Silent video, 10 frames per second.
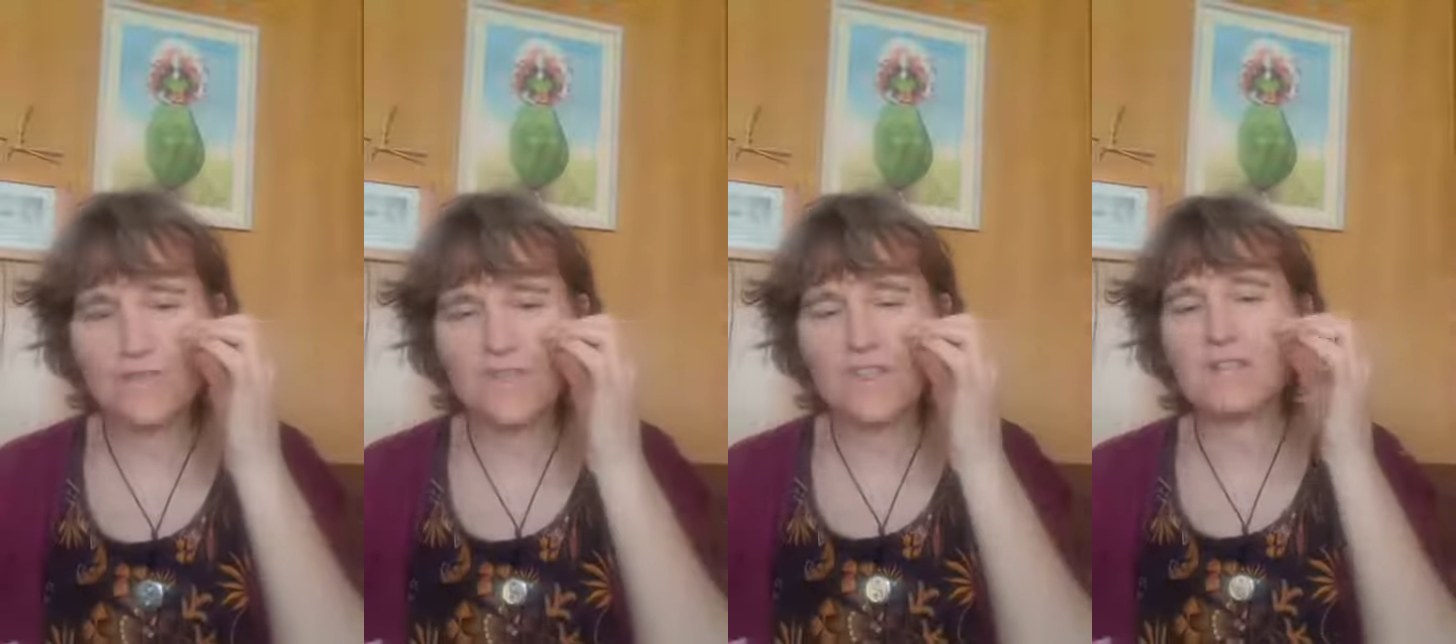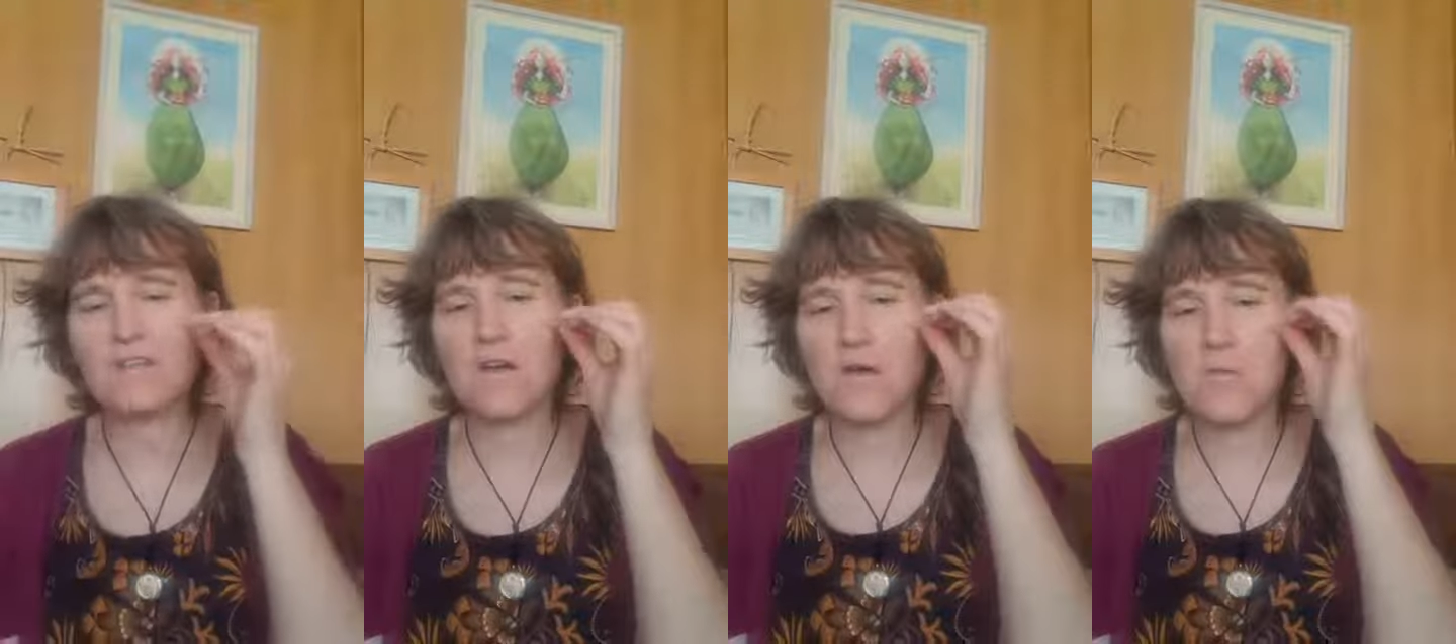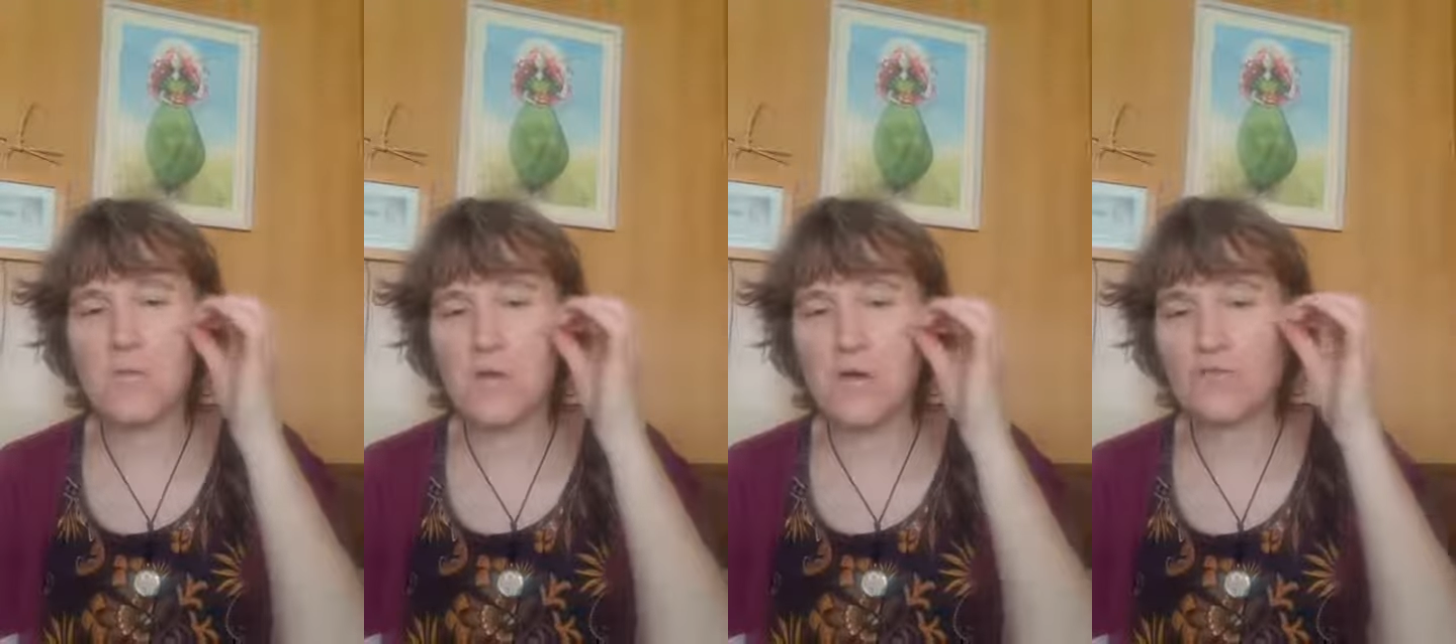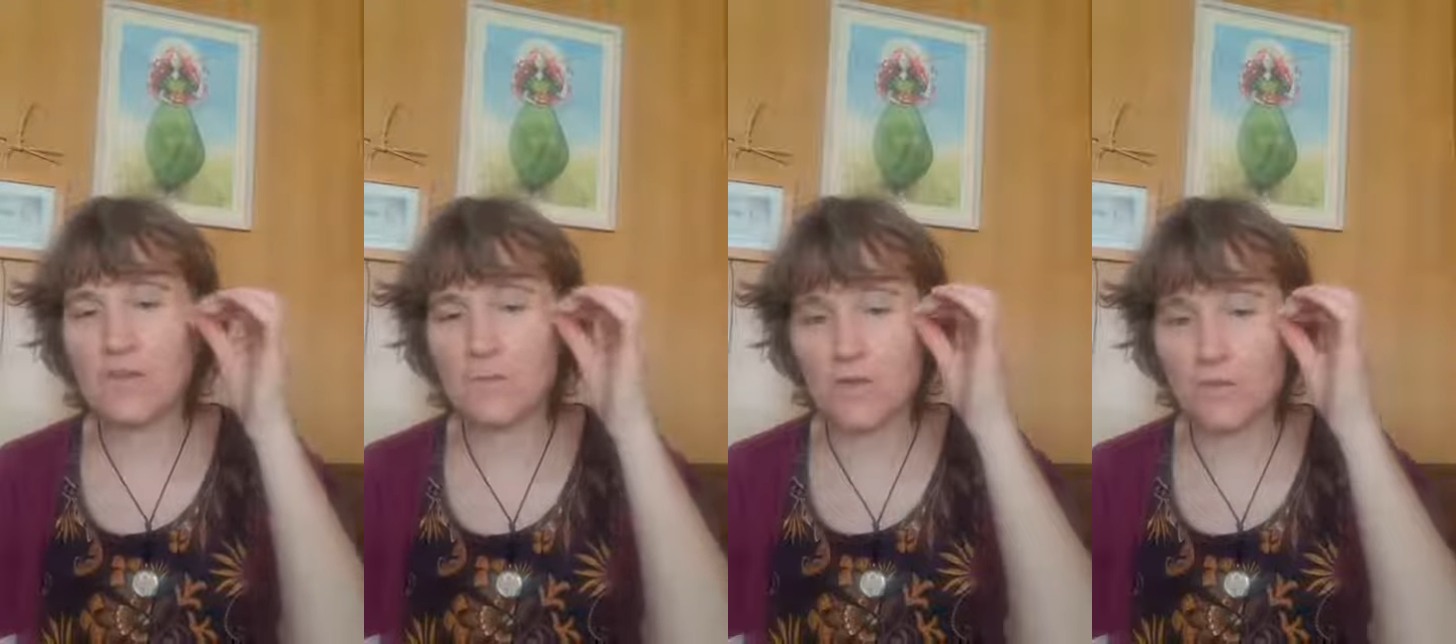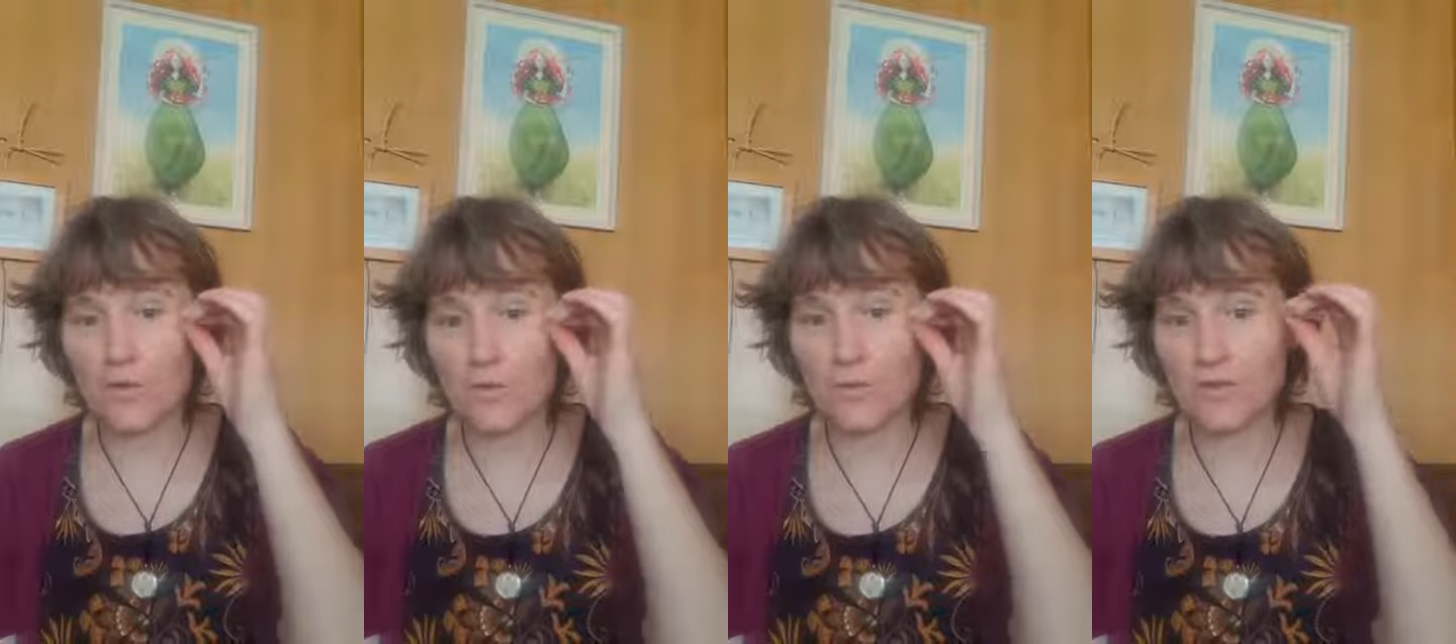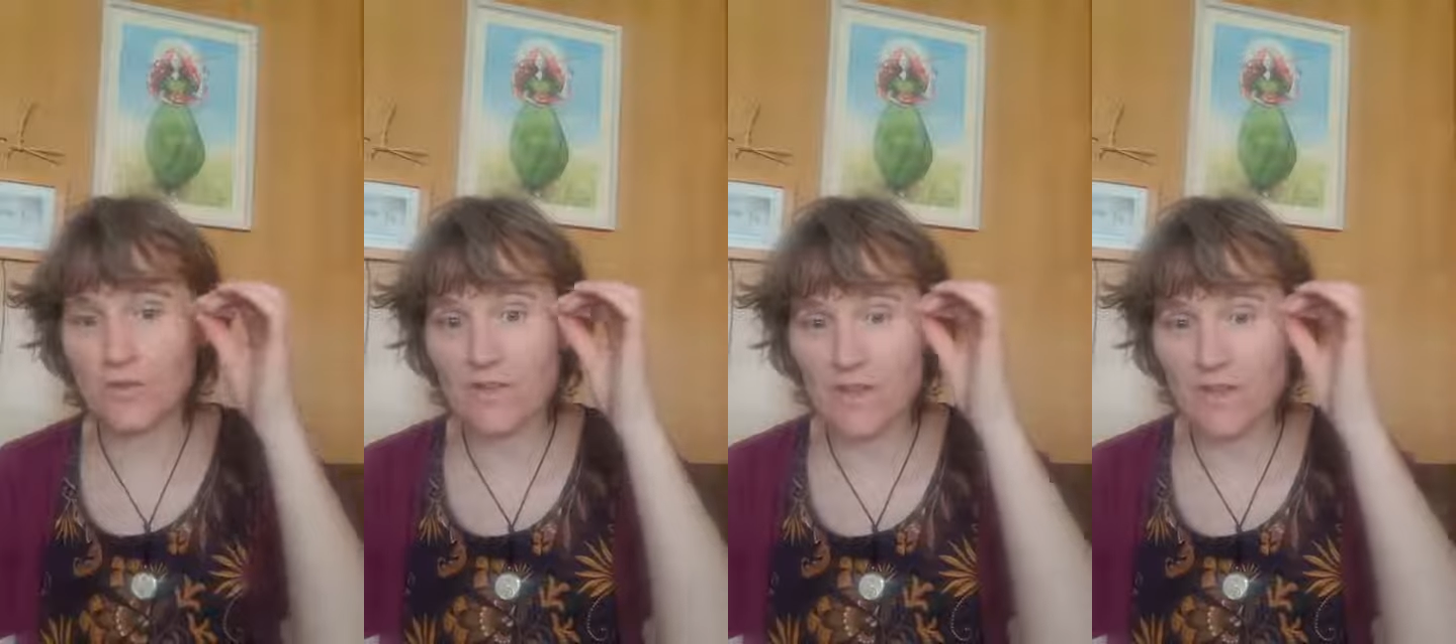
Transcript: of these treatments work wonders.